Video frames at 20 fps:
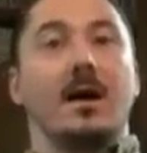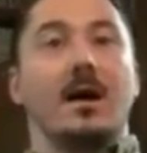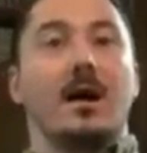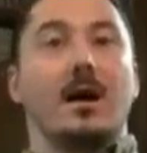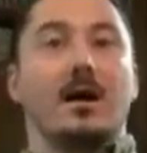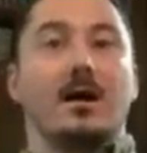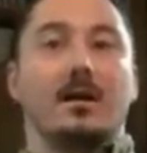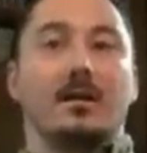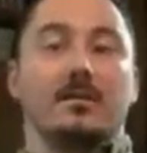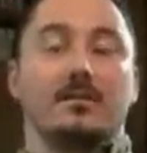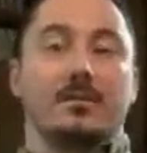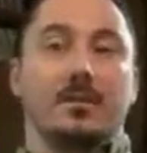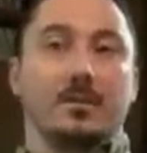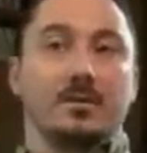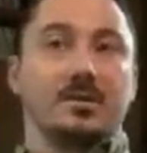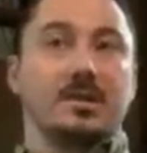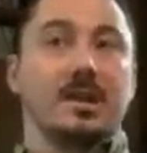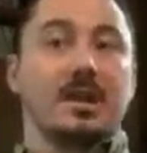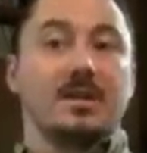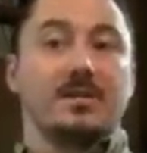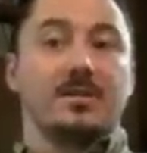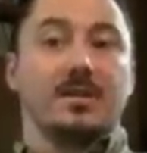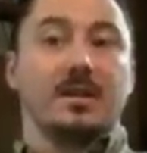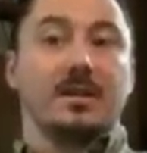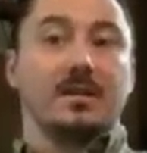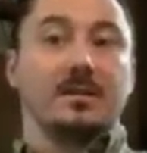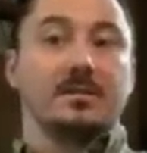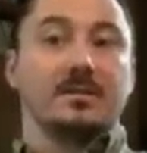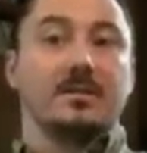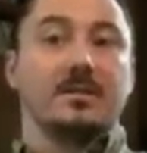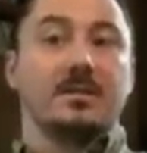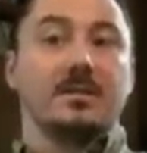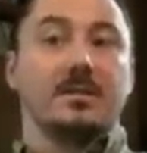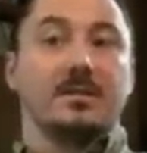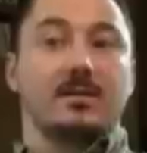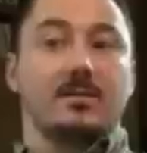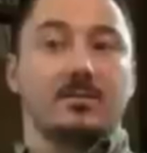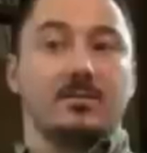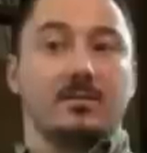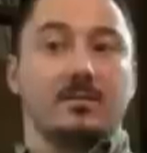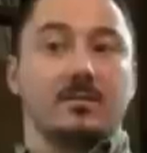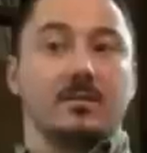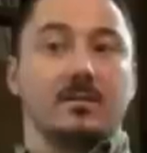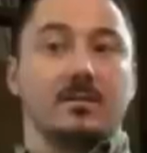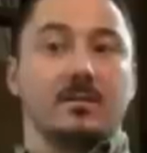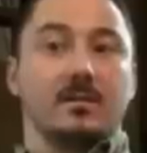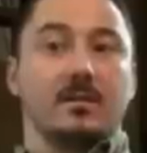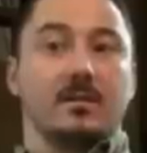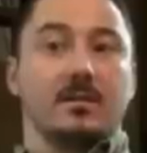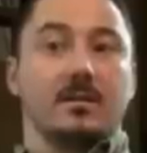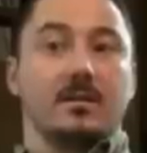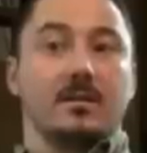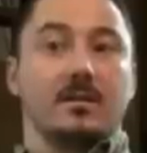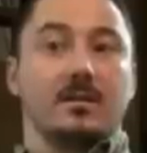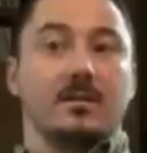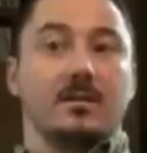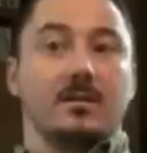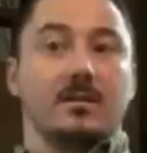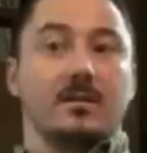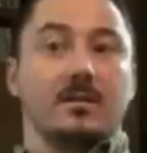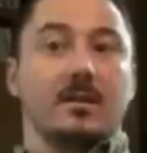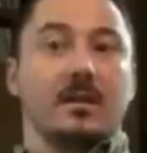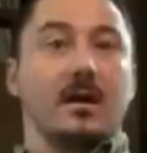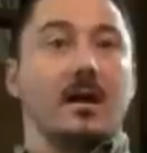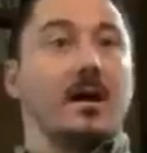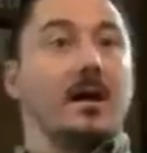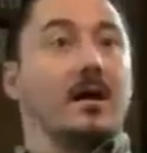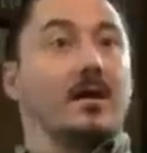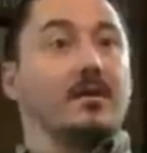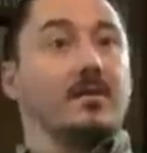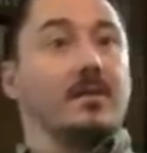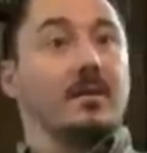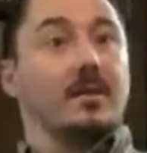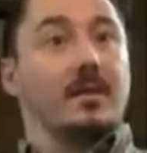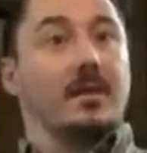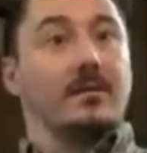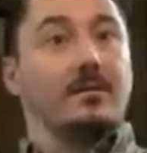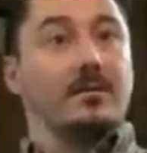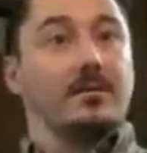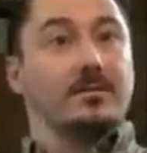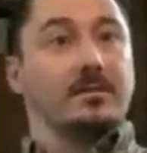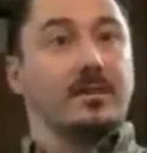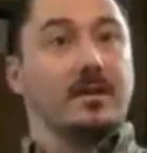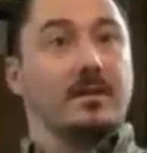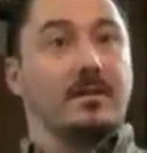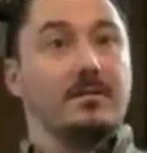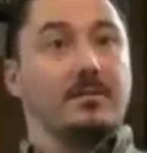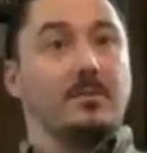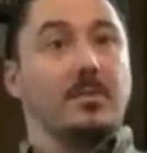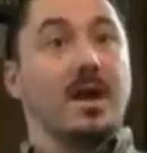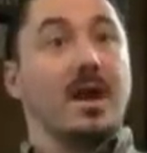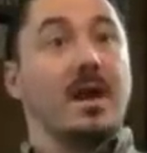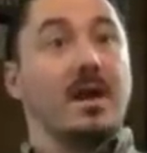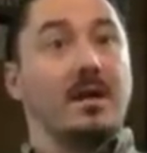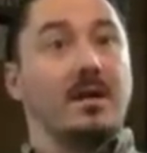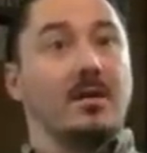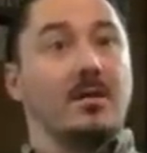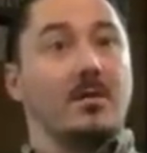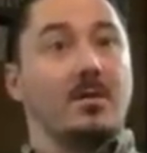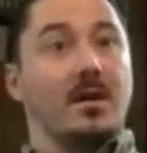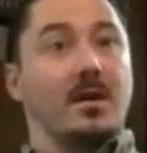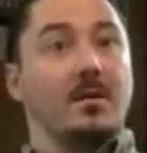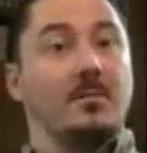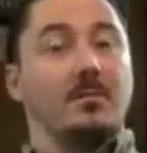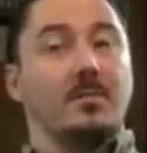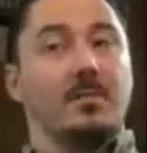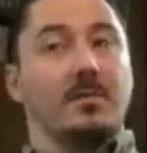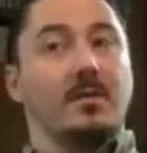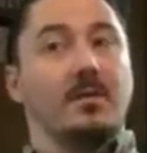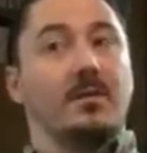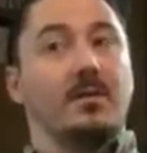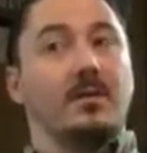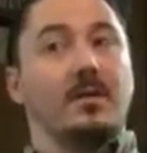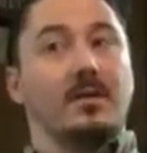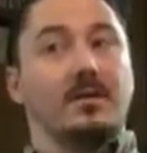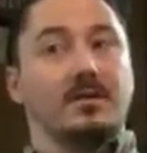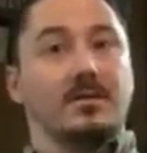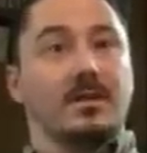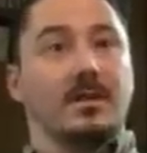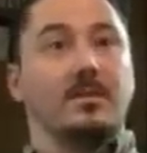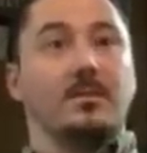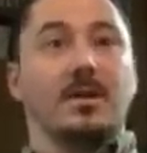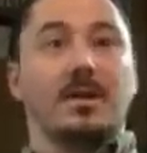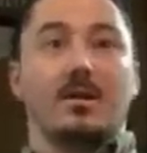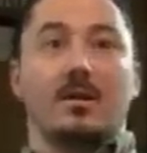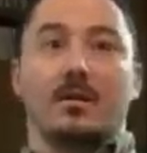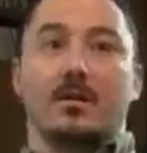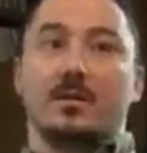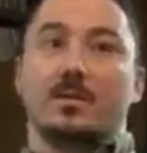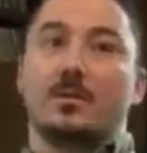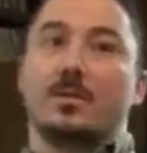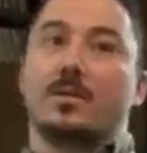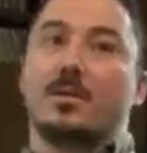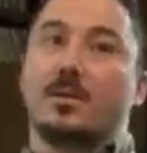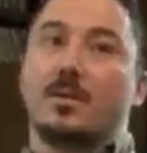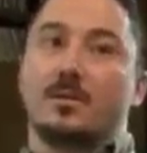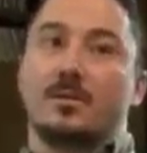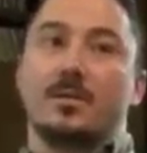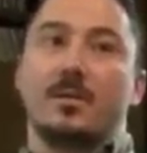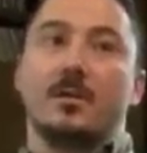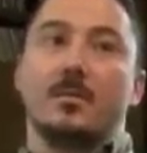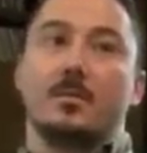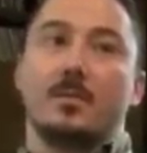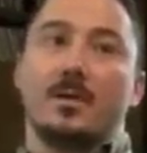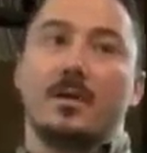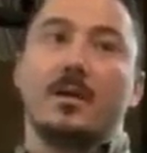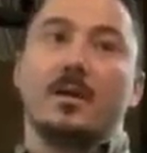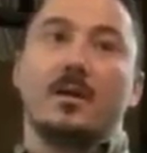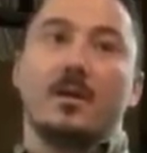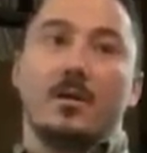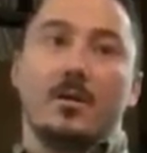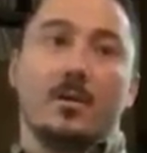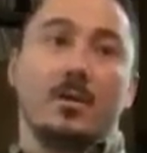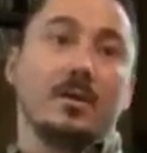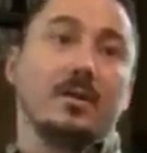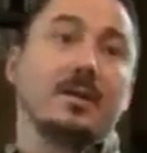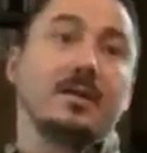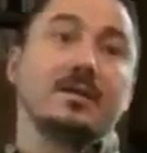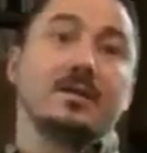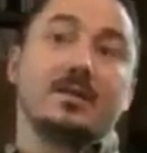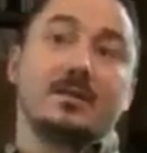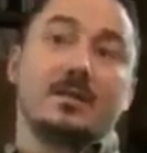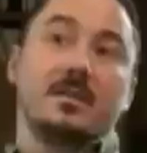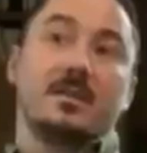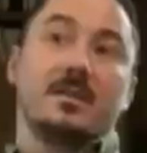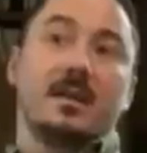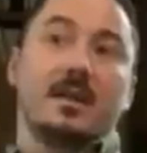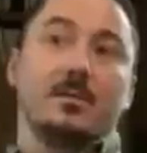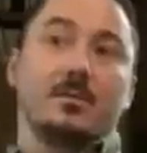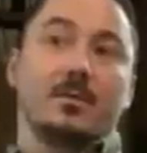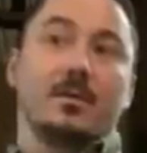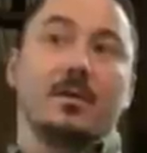Unfortunately, I think until the levels of pay go up, it's going to be hard to recruit them, or at least